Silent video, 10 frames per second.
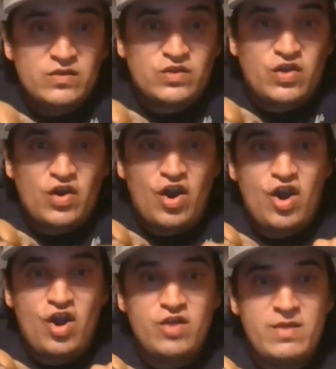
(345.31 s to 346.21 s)

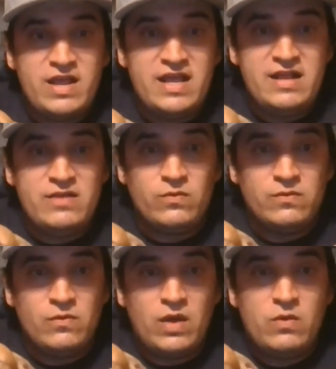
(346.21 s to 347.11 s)
turn
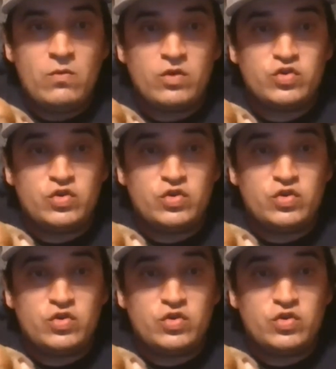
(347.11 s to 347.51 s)
inward,